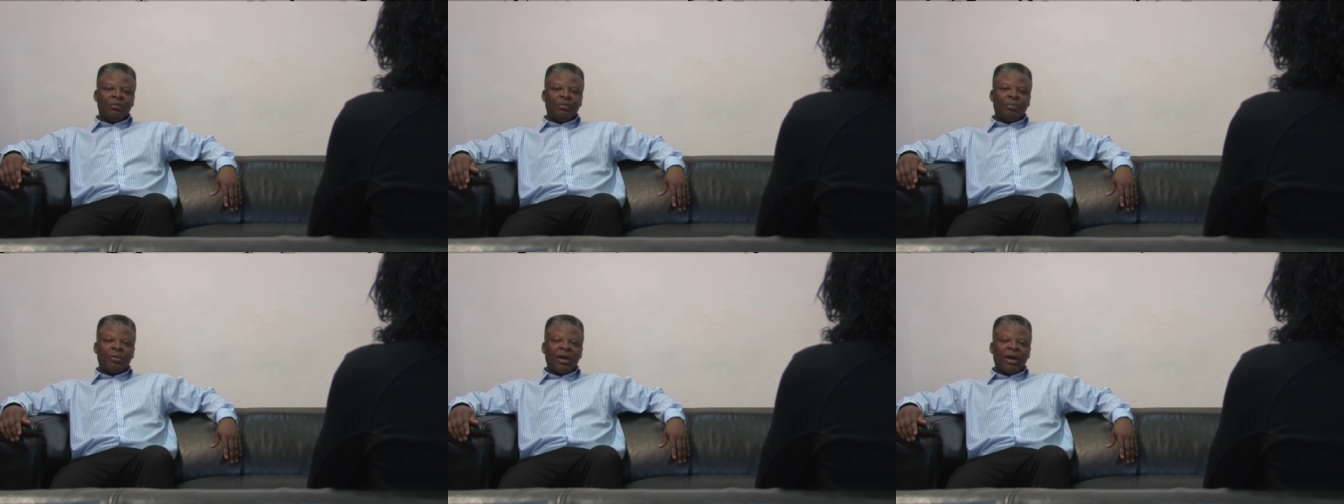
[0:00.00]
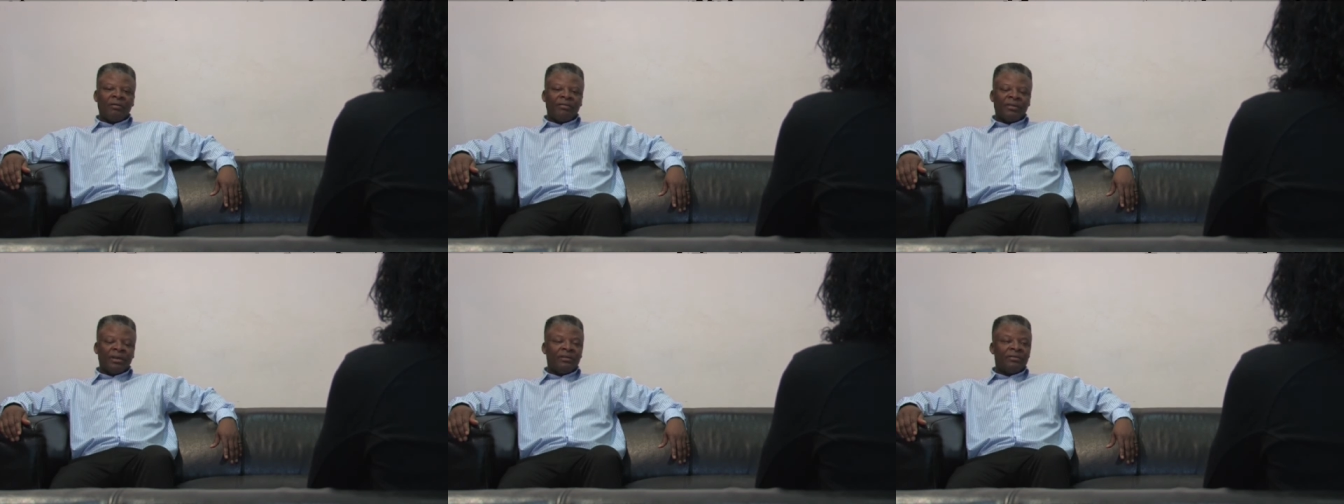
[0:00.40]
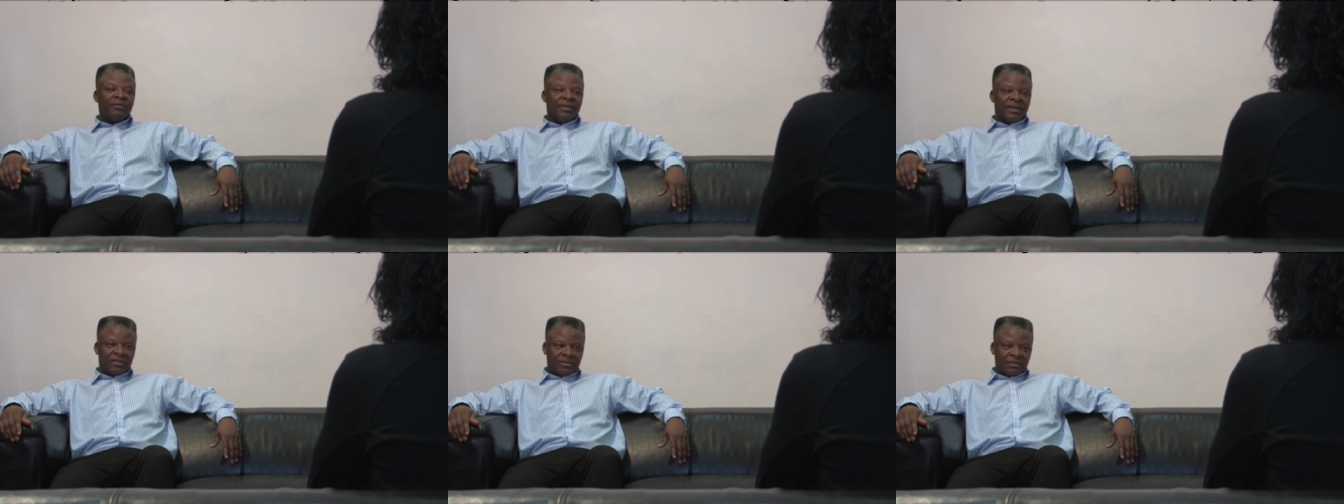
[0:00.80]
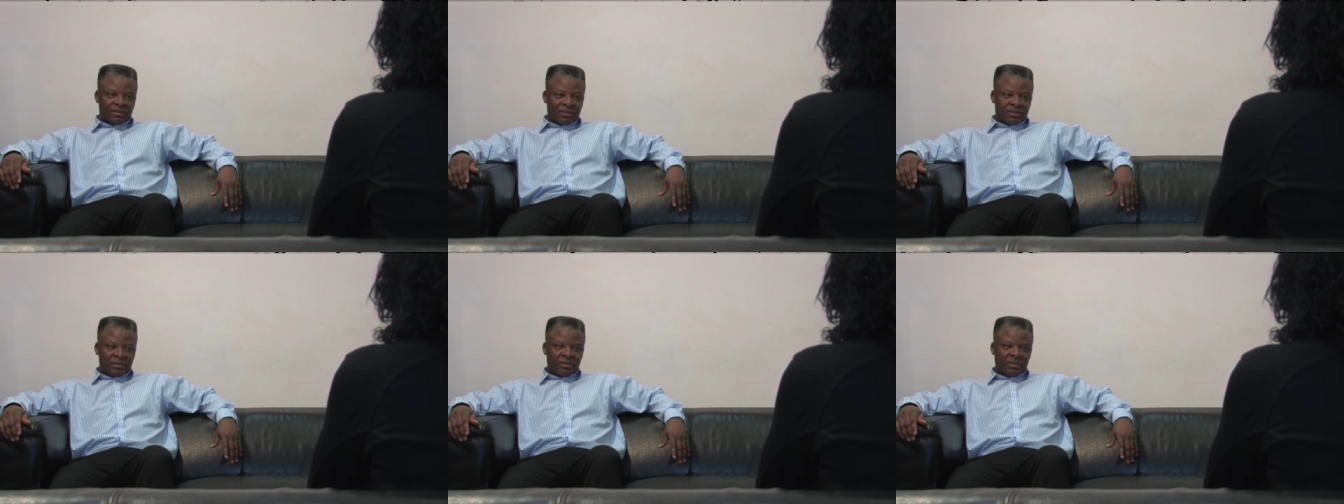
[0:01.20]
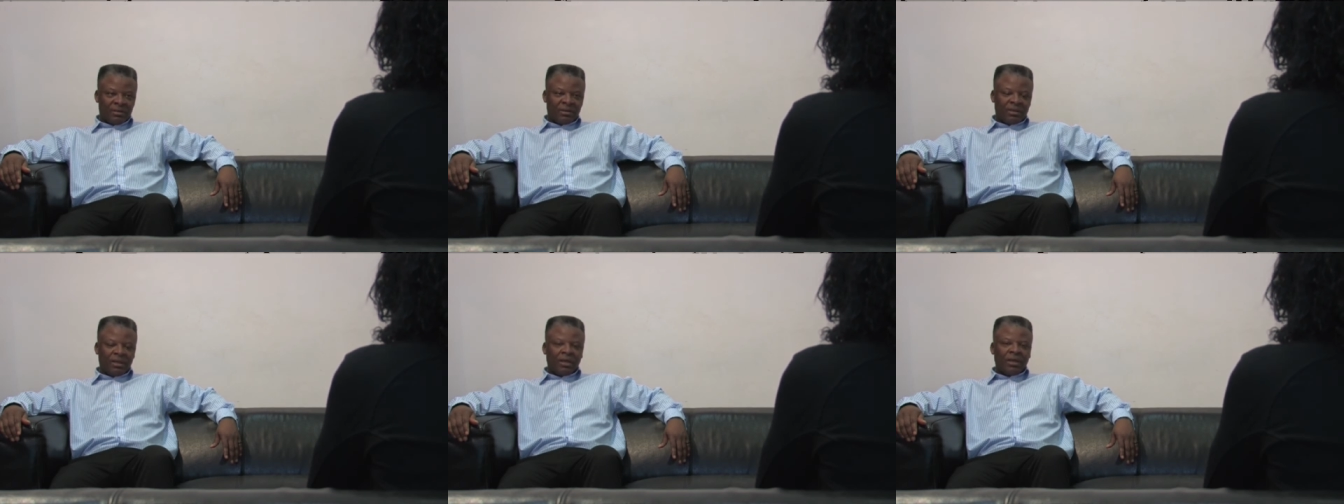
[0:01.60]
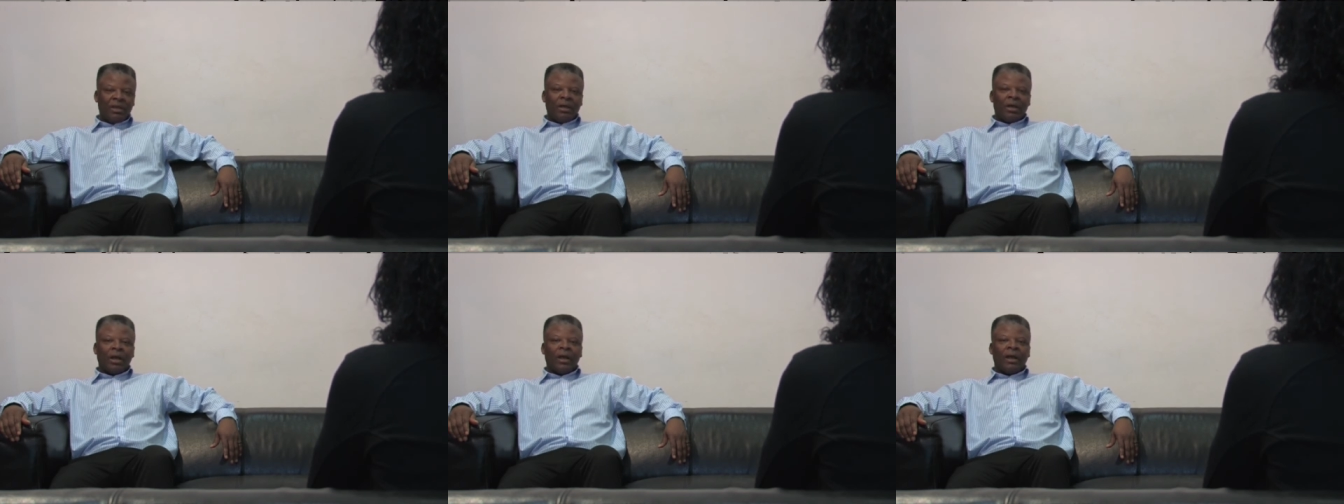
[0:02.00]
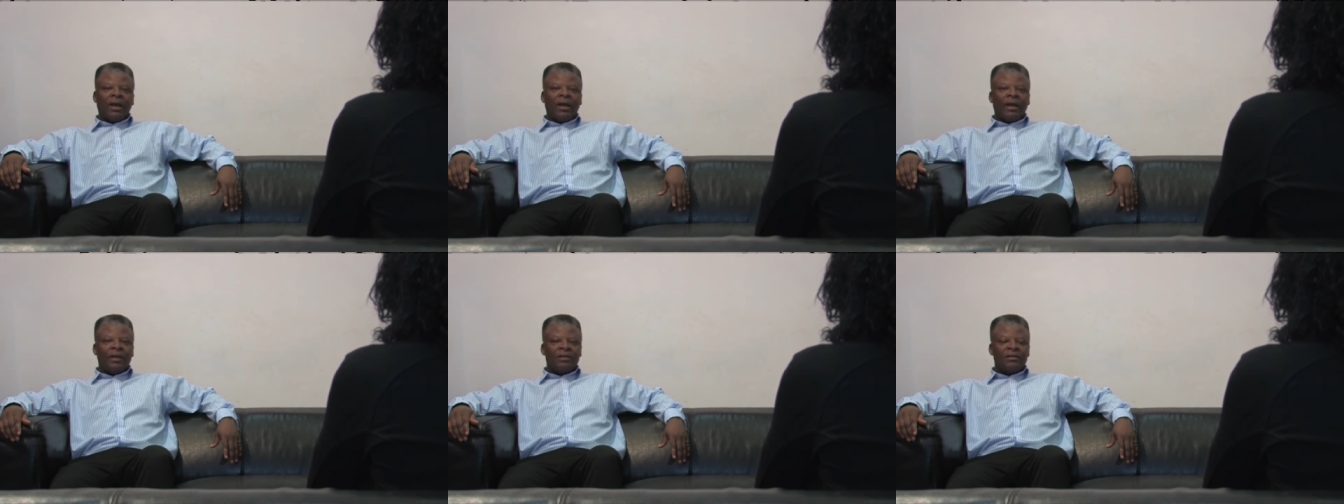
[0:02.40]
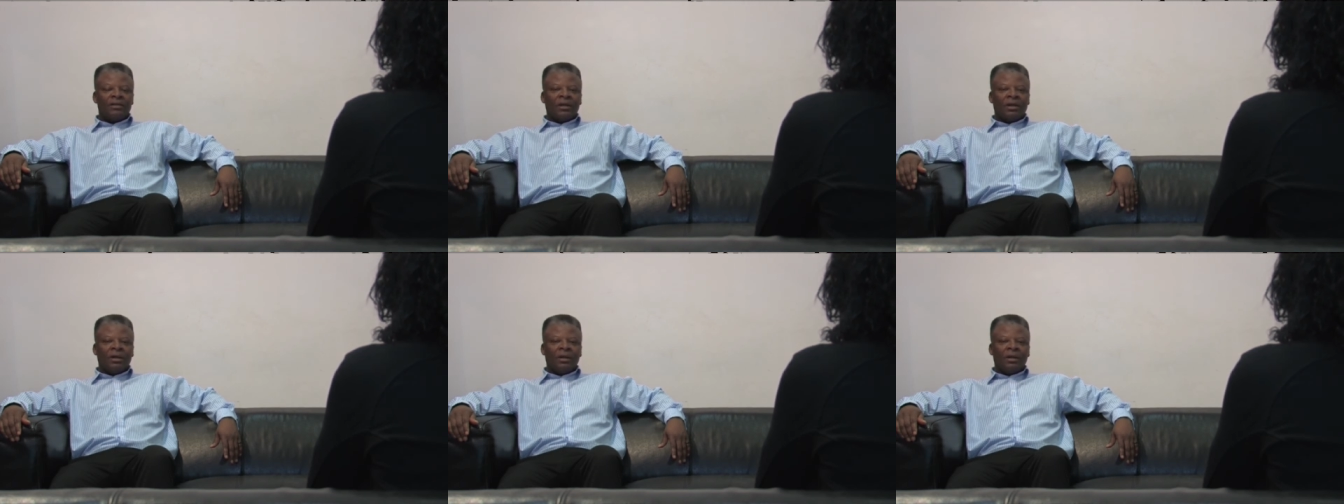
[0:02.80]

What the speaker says: private investors, and